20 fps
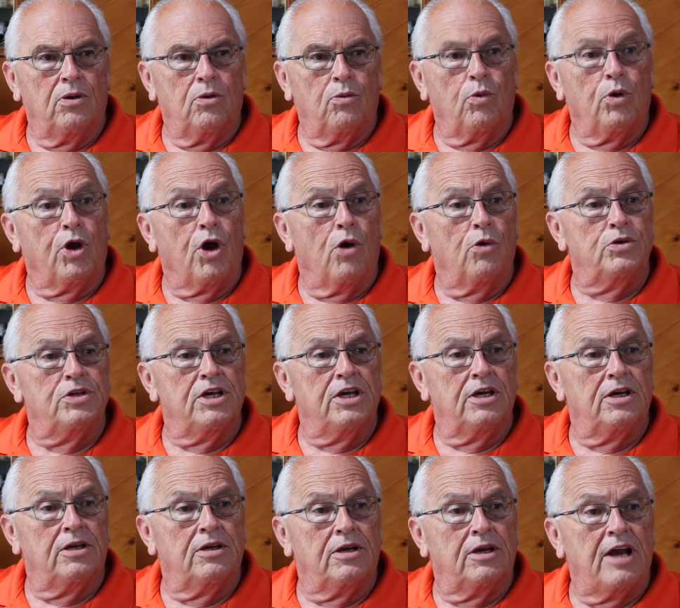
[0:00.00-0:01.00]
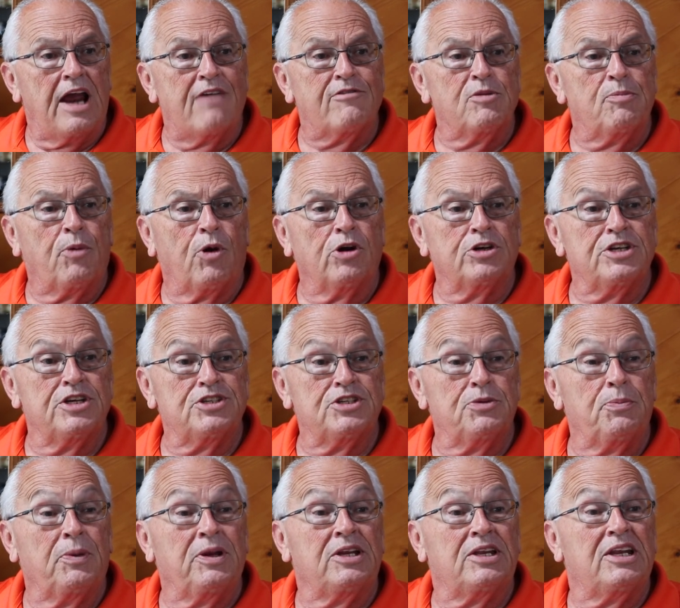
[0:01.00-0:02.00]
will go to every
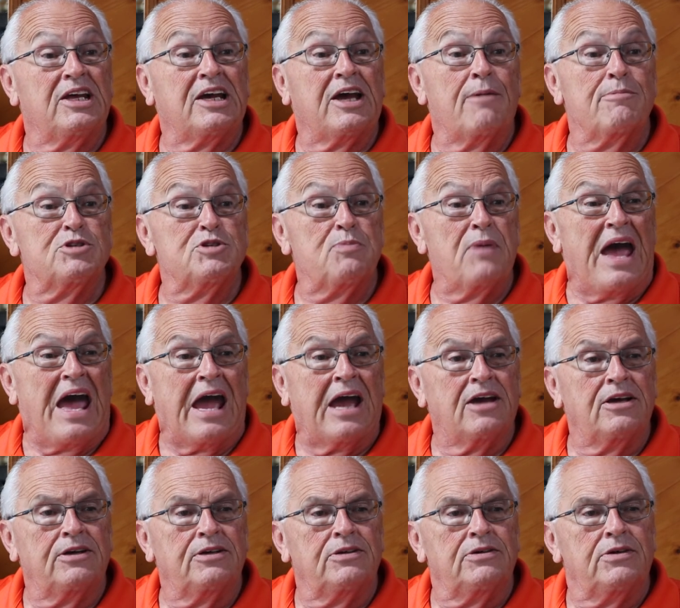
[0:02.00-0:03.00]
participant that comes back.